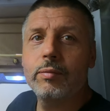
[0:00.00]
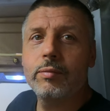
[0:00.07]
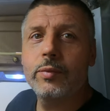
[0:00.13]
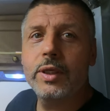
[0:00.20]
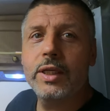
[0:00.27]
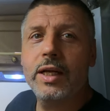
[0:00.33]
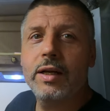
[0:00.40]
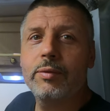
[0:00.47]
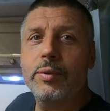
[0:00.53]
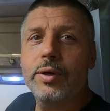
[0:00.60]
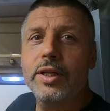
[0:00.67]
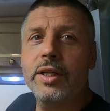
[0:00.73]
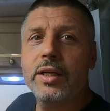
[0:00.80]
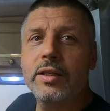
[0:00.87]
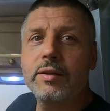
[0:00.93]
We didn't
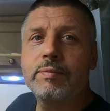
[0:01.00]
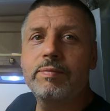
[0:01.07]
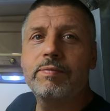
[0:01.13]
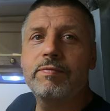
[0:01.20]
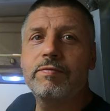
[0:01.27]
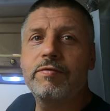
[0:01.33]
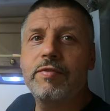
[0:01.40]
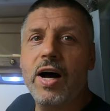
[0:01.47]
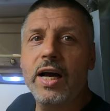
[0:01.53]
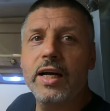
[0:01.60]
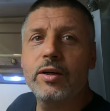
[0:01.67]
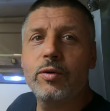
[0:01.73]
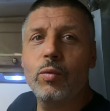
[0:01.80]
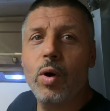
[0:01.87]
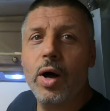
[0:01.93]
really
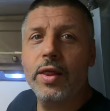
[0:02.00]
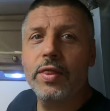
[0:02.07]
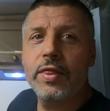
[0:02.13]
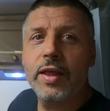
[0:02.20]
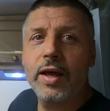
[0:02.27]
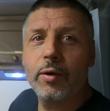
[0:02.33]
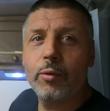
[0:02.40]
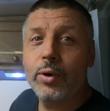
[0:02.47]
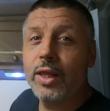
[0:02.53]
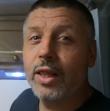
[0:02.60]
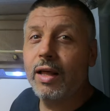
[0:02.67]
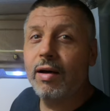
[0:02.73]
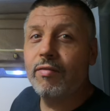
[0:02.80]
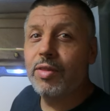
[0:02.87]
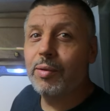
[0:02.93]
find one that we
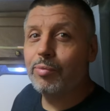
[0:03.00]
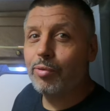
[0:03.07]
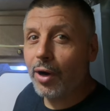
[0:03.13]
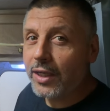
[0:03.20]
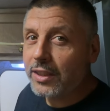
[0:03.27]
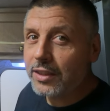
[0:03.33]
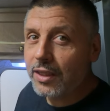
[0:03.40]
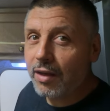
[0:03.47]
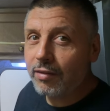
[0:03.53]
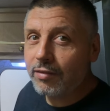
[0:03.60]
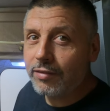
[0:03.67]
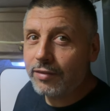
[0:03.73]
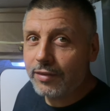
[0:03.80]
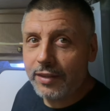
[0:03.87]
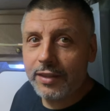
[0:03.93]
loved the price
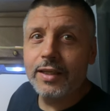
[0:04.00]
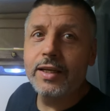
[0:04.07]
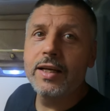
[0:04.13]
of